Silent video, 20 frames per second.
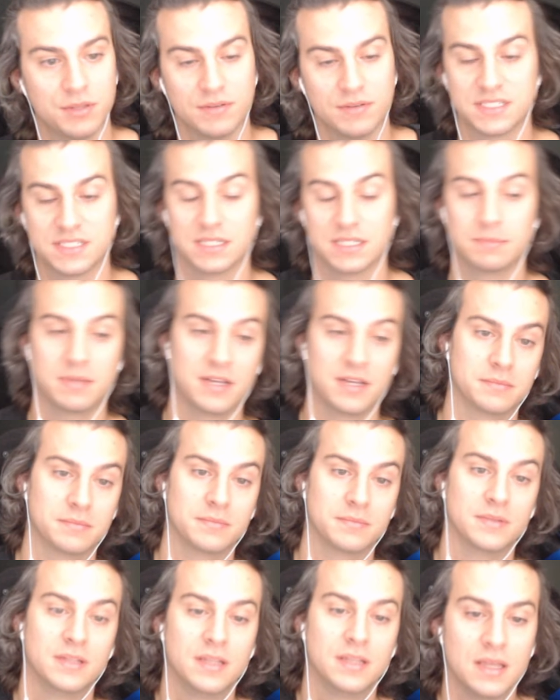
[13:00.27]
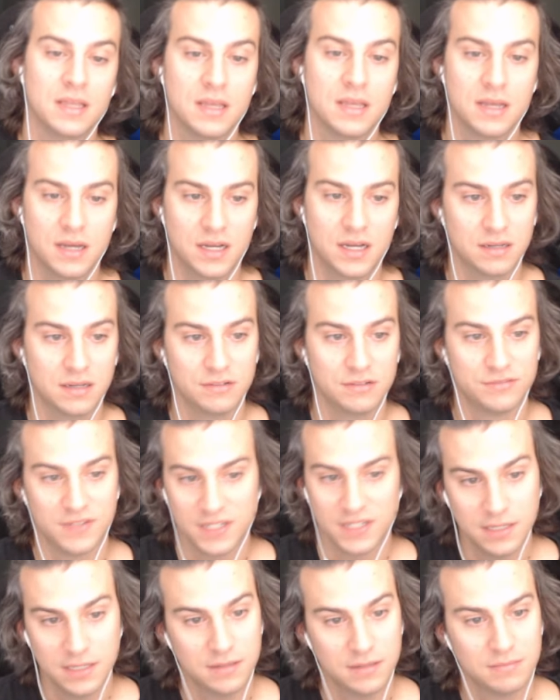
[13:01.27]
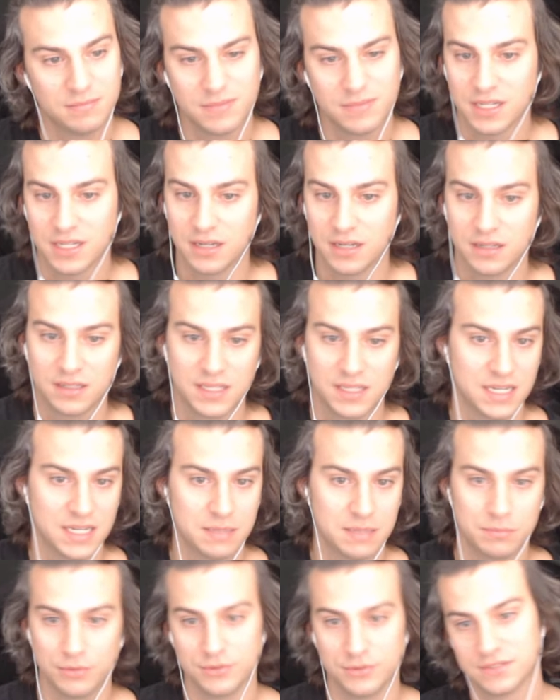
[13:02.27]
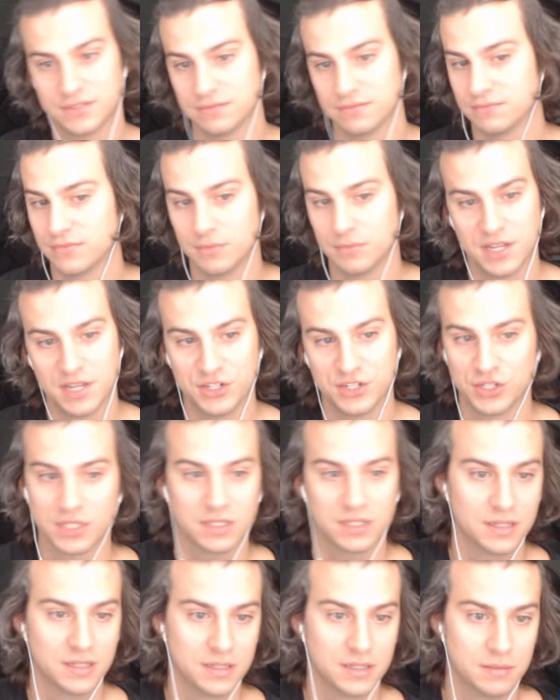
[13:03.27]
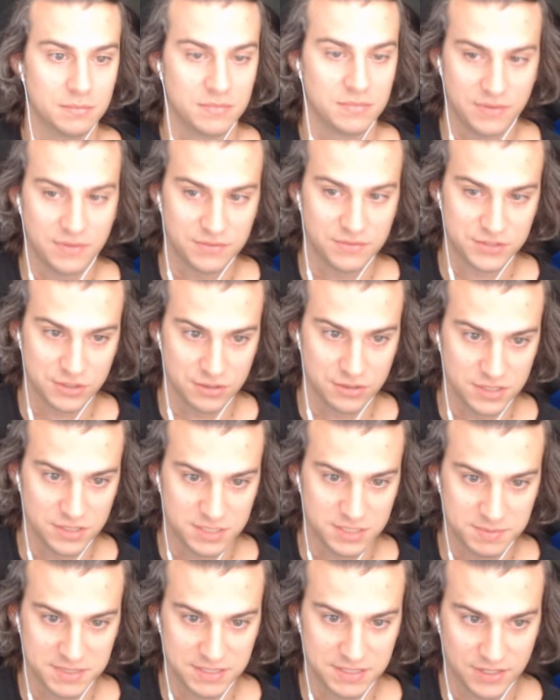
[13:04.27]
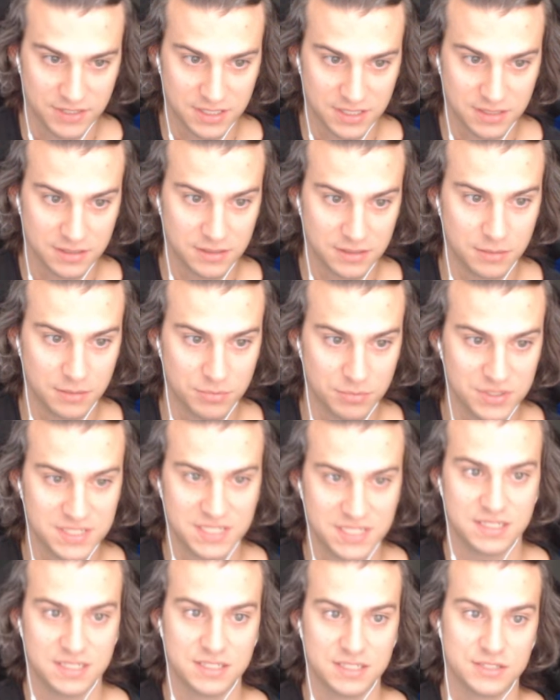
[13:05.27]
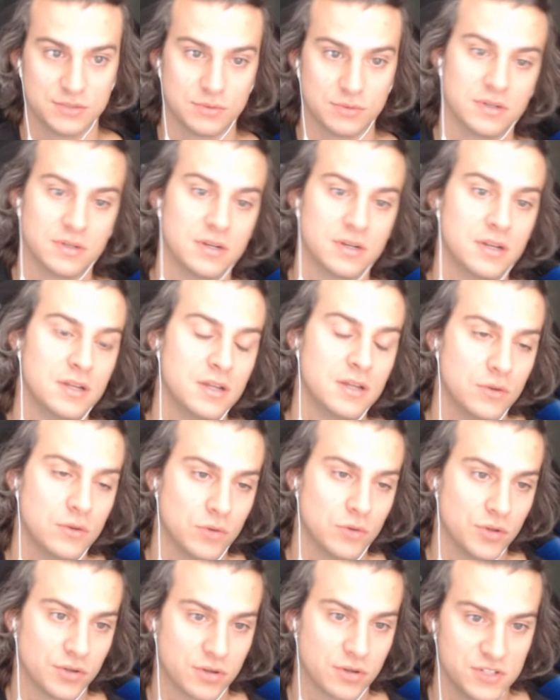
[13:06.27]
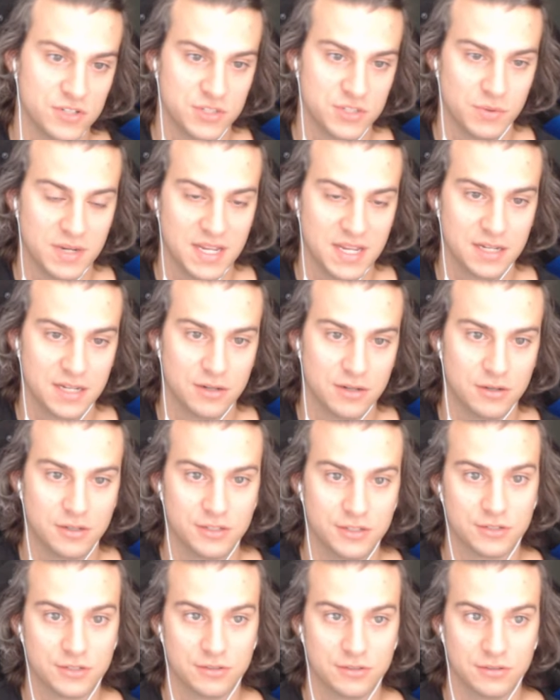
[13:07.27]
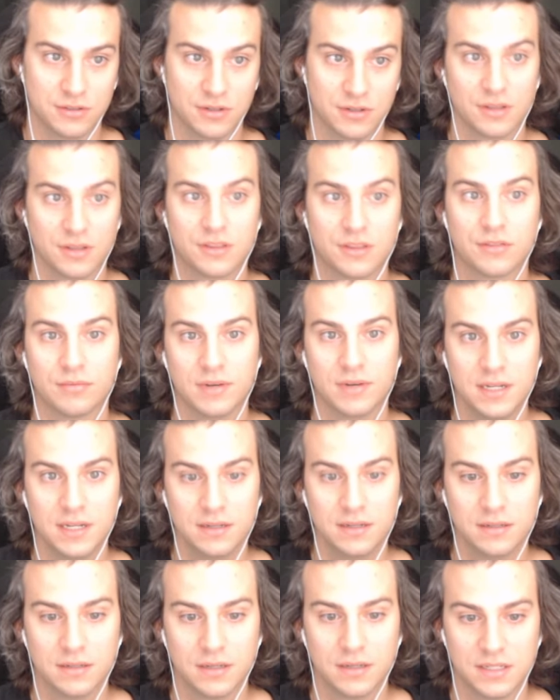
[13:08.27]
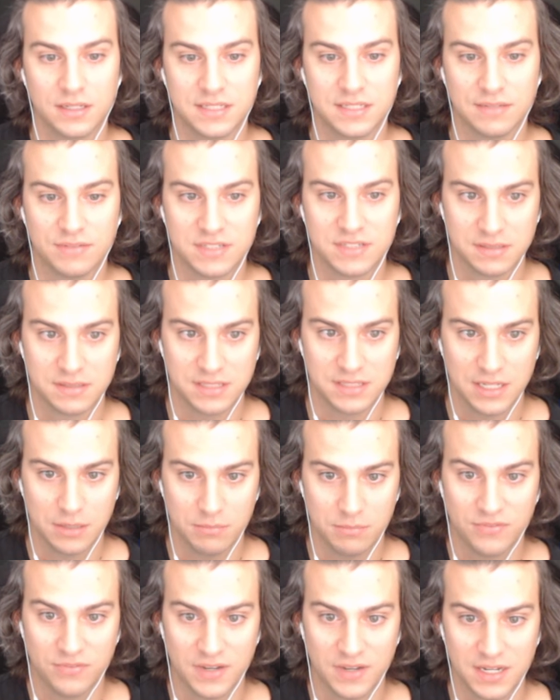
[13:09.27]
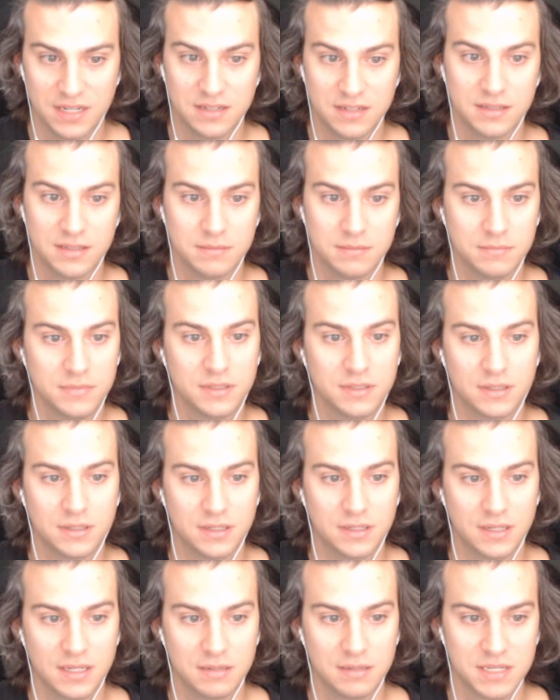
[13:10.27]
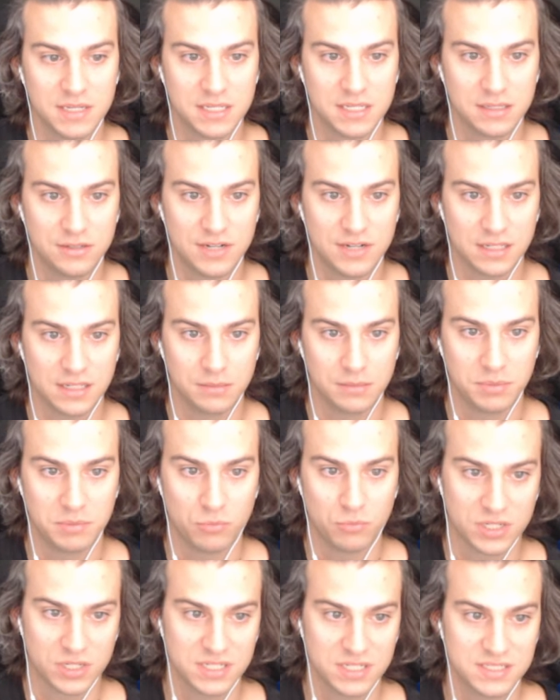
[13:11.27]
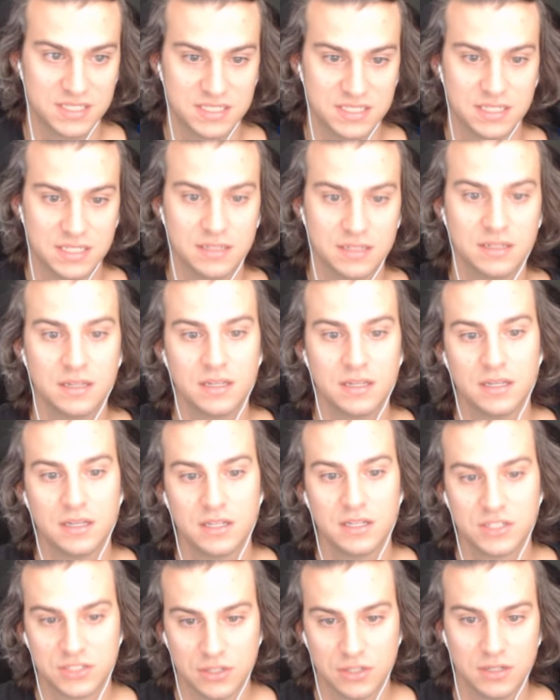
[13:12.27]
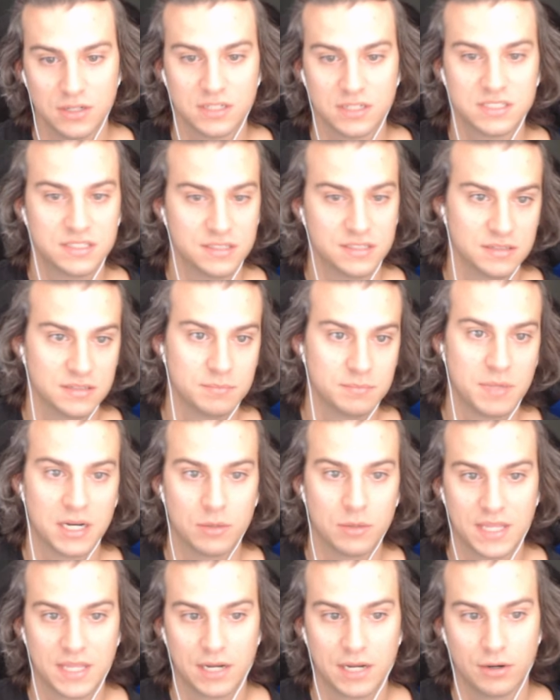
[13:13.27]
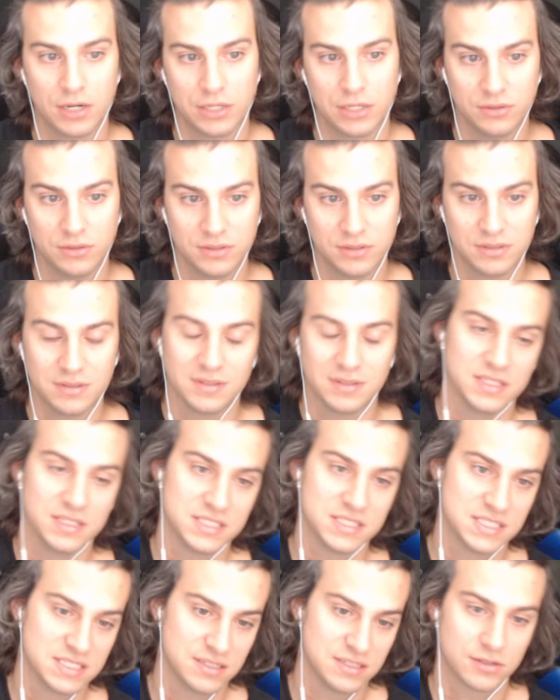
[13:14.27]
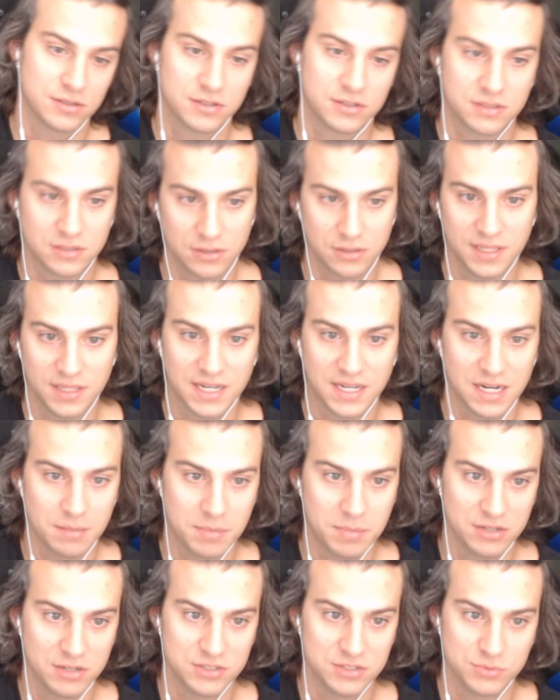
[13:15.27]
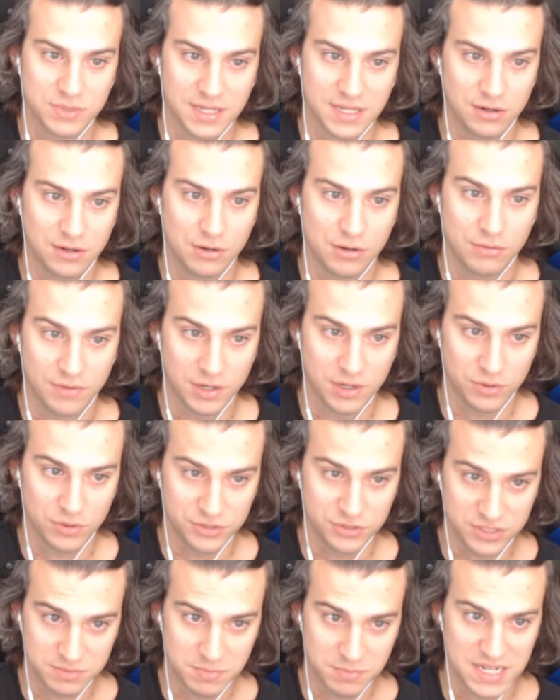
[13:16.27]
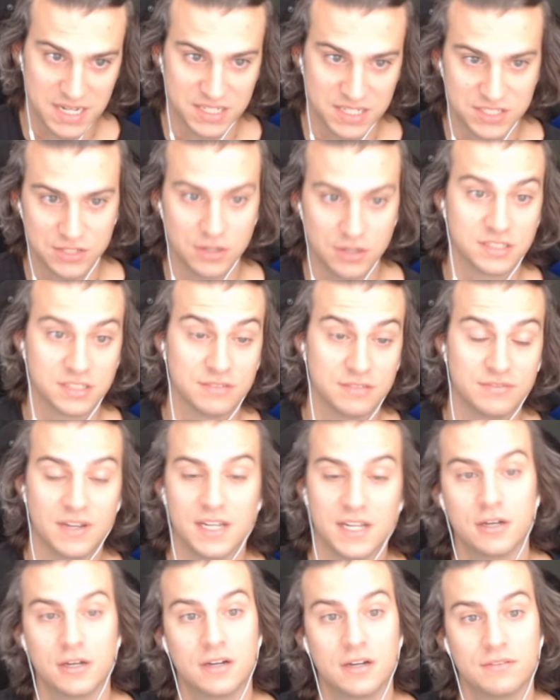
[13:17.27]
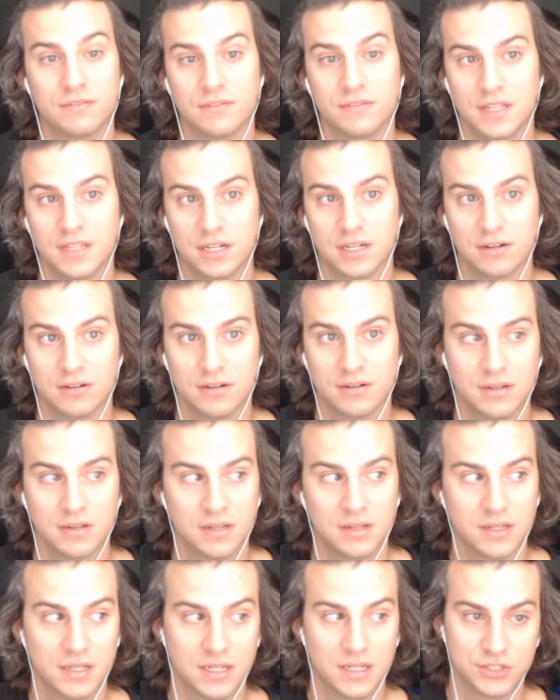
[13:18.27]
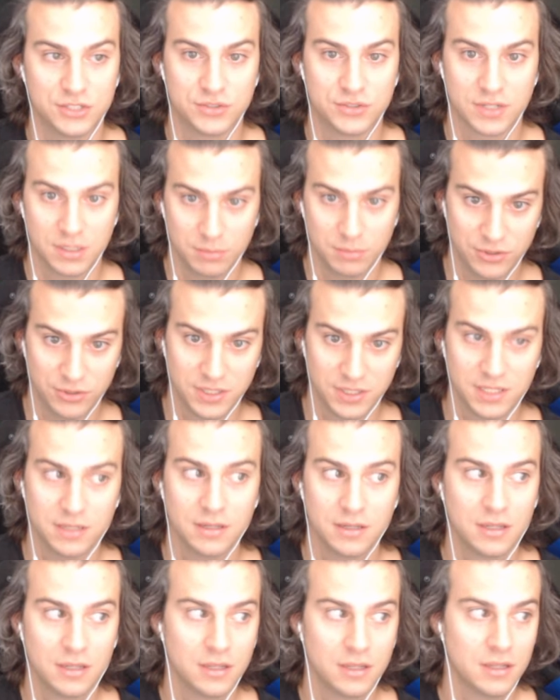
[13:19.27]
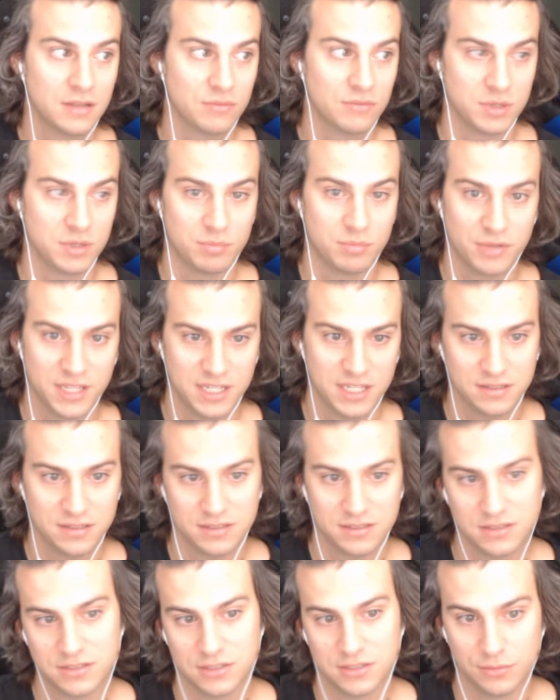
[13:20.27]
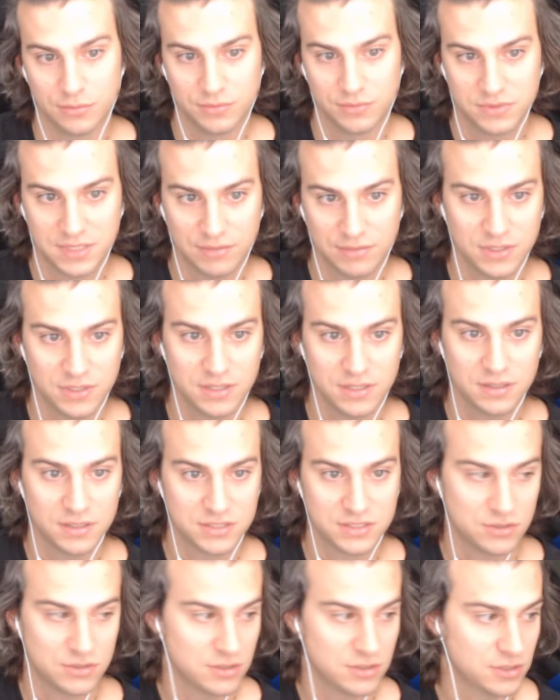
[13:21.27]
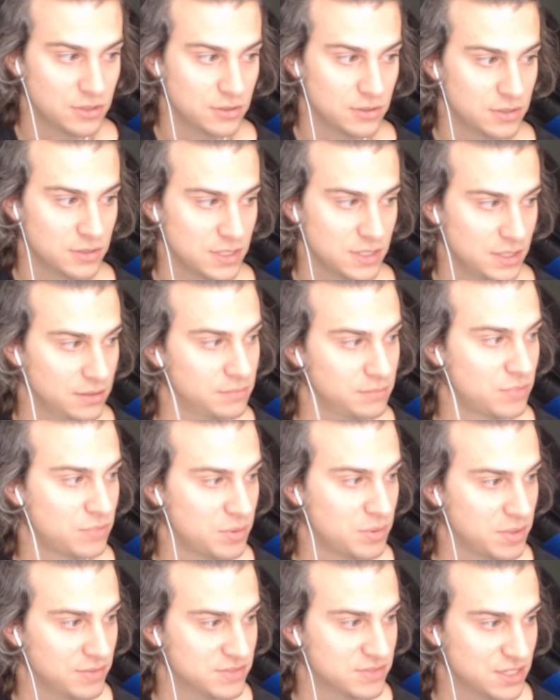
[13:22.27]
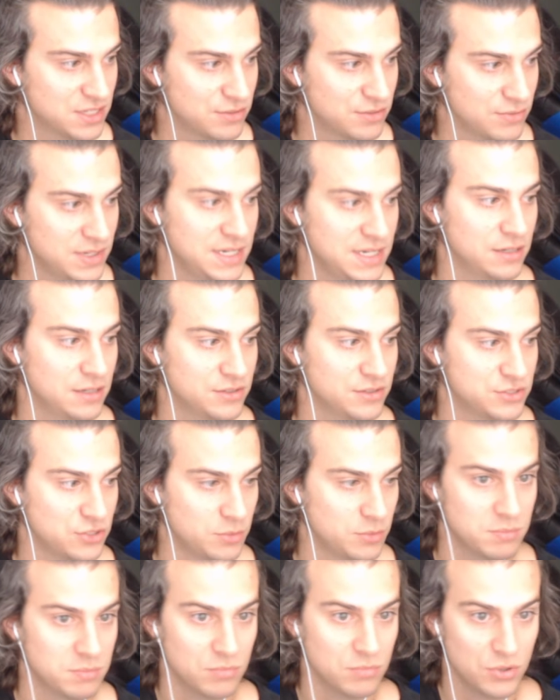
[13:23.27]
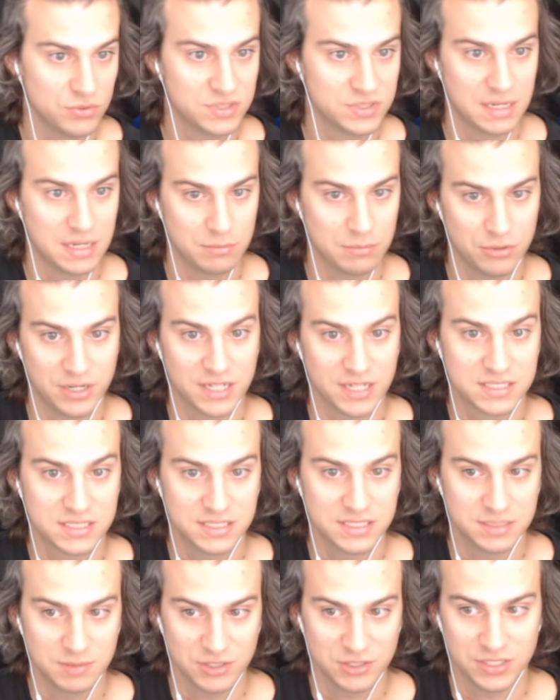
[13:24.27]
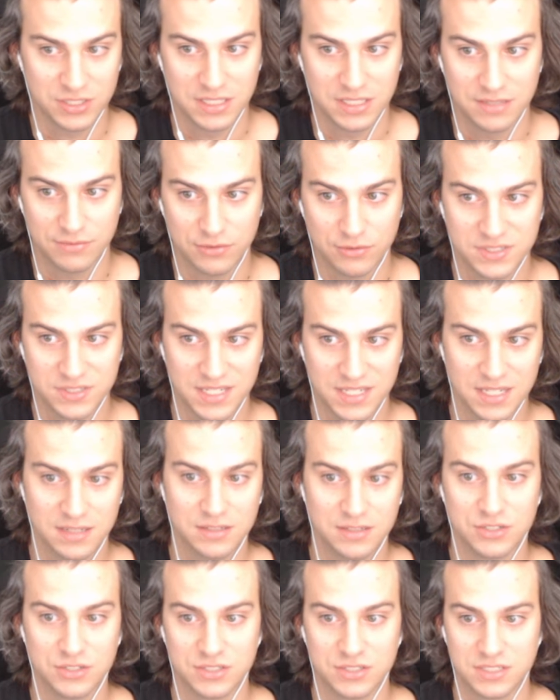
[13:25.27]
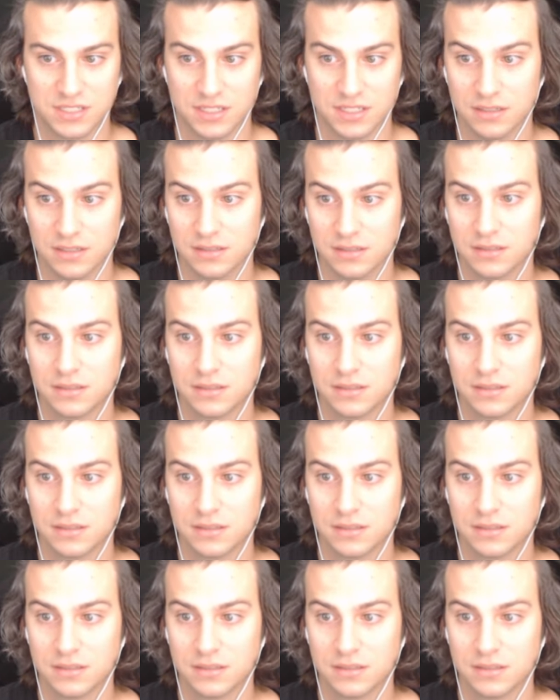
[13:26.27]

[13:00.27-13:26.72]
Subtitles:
rest on the bottom. Fine, kind of like an impulse from Magic. If you have certain specific princesses or other cards you want to hit on turn 3, definitely something to help find them and make your deck a little bit more consistent. Songs to pair with Ariel. This is another card that kind of pairs with Ariel very well, just being a song to find off their triggered ability when you play it. So definitely a strong card. I'd probably give this a 3. It'll show up in most Amber decks, especially in the first set, just to